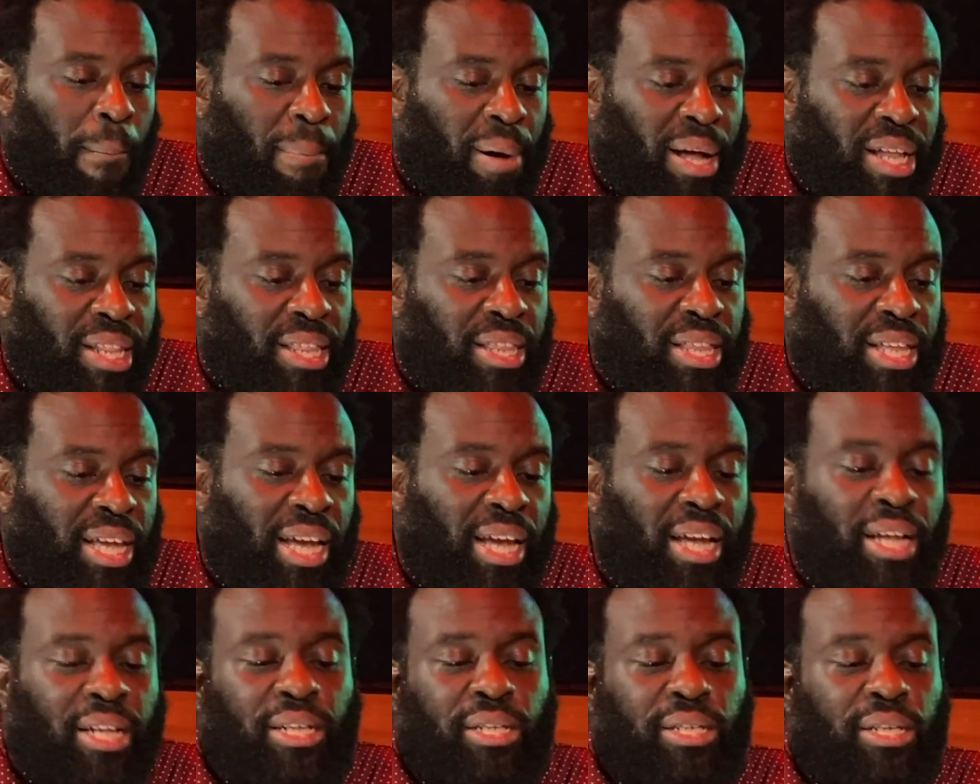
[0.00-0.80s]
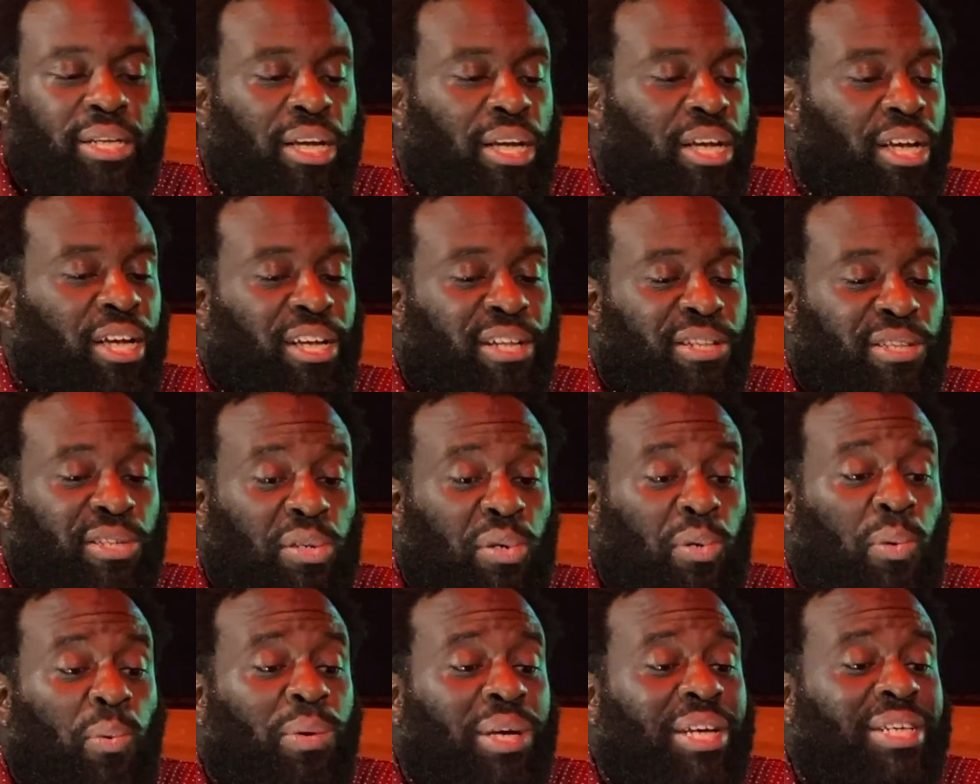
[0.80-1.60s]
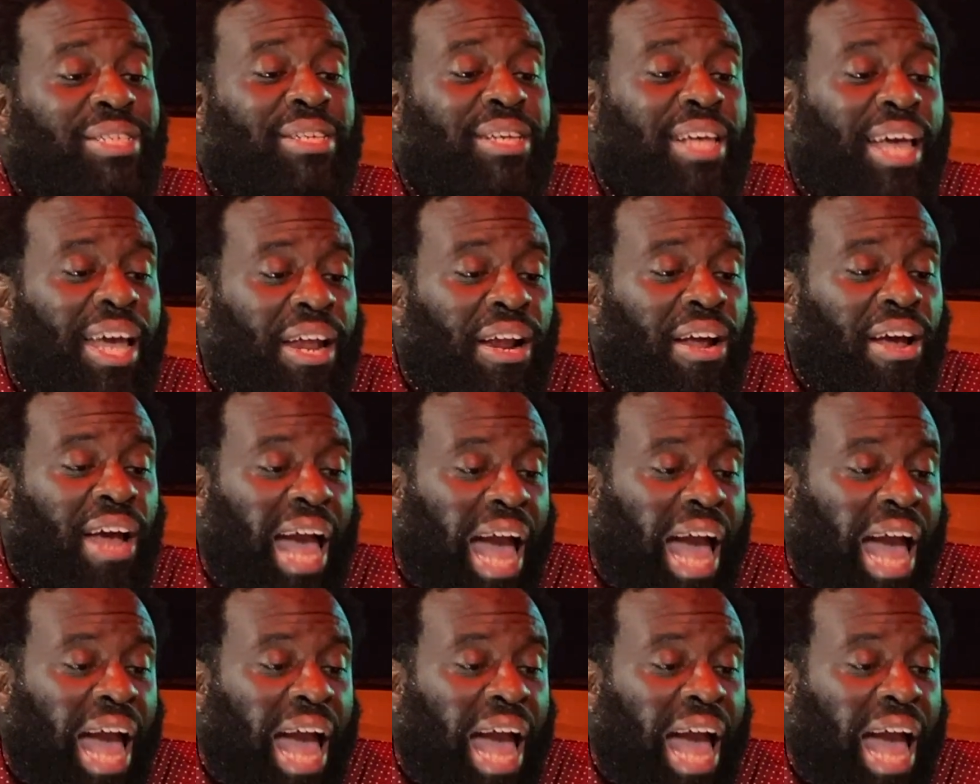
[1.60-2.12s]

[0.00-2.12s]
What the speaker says: But then 2 weeks later,